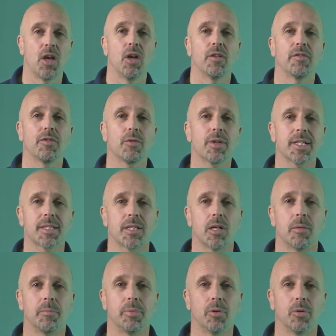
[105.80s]
For
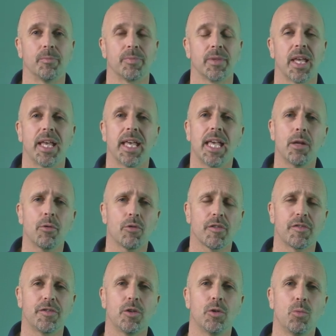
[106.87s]
example, here are a
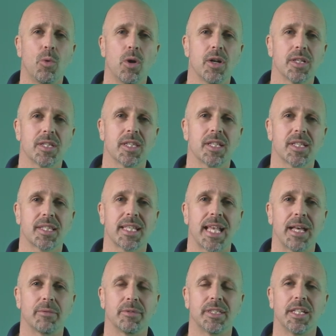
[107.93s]
few words that
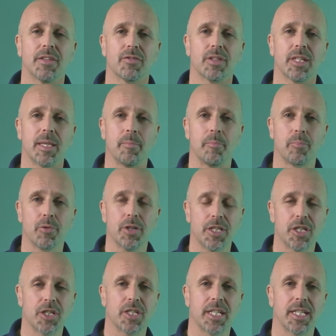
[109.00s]
sound different in
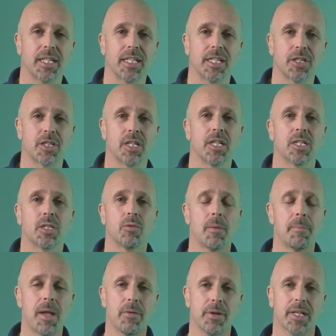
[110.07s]
British English to
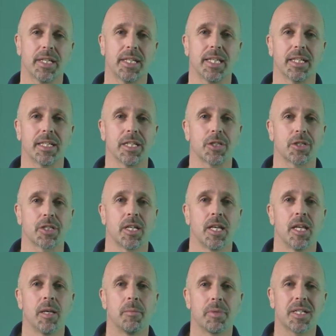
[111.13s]
American English,
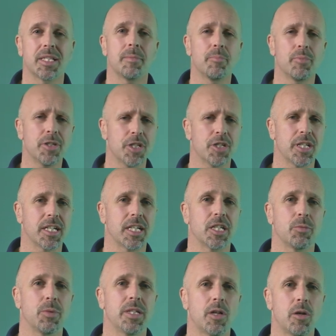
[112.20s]
because in British English
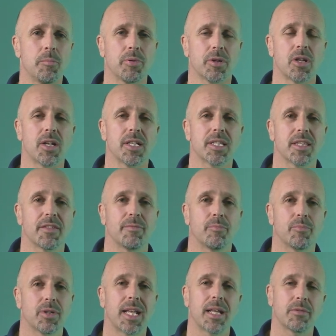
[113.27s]
we don't
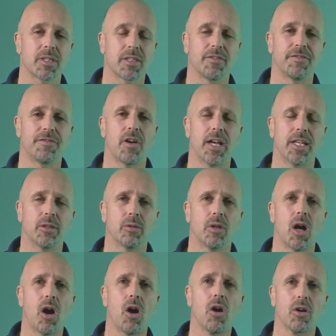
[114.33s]
pronounce the final
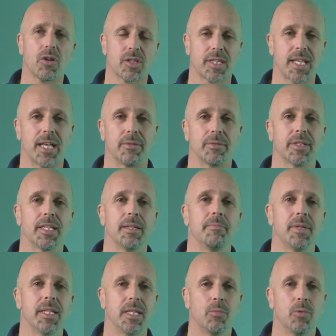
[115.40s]
R sound in
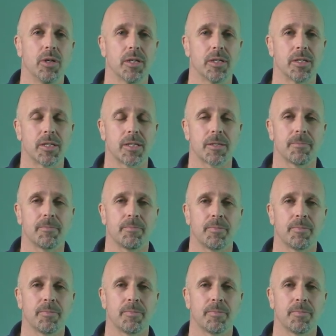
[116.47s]
many words.